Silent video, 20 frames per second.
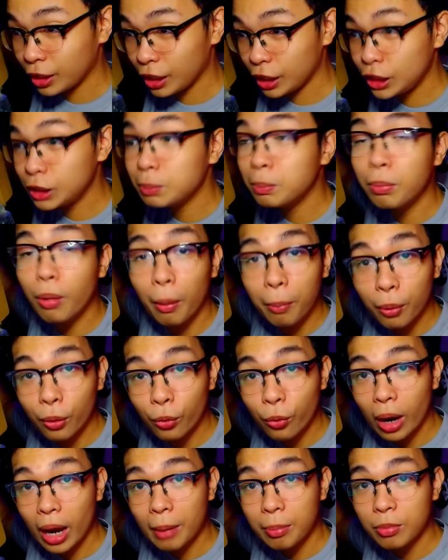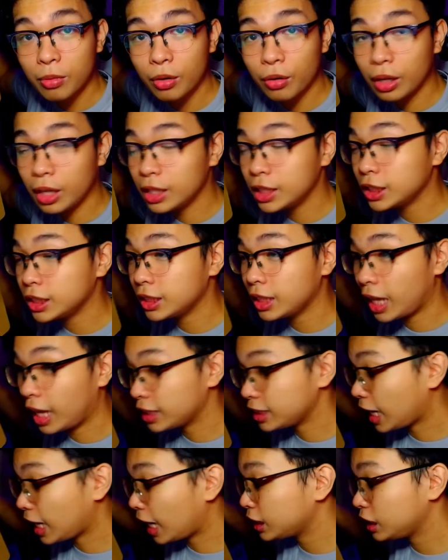It's bubble wrap. That's
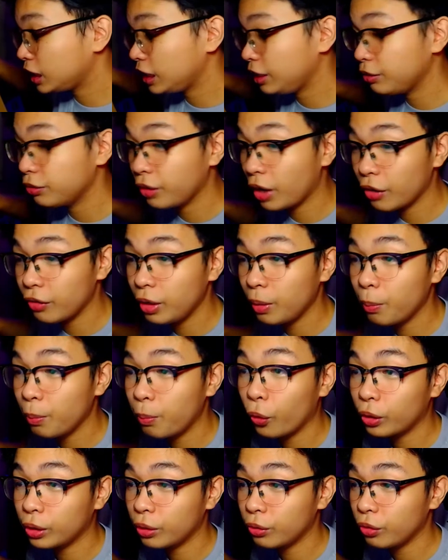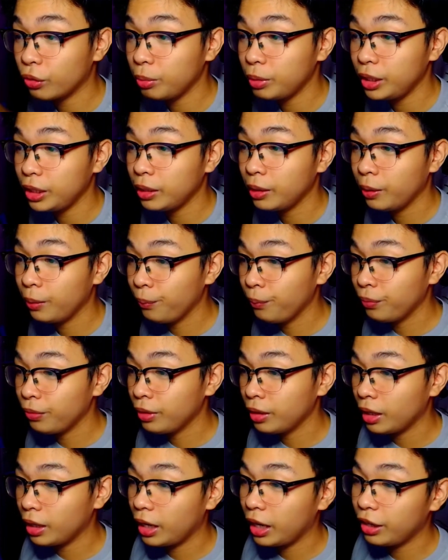actually very important for me.
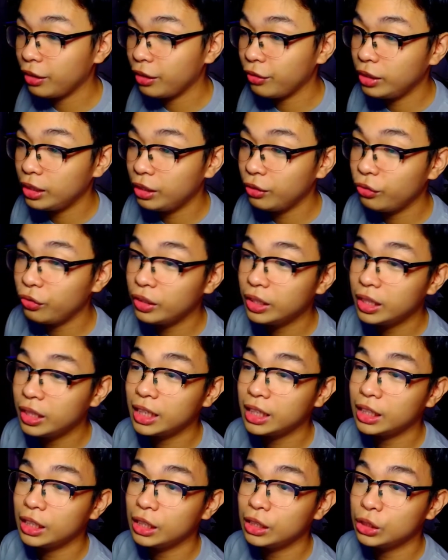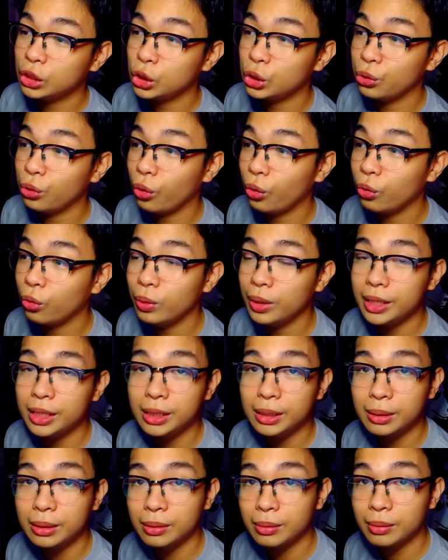I really feel like it should
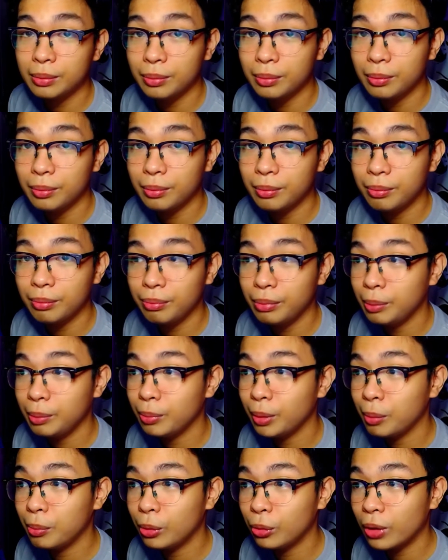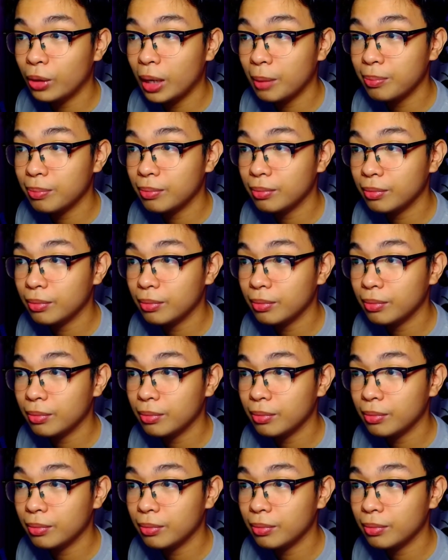always be bubble wrap,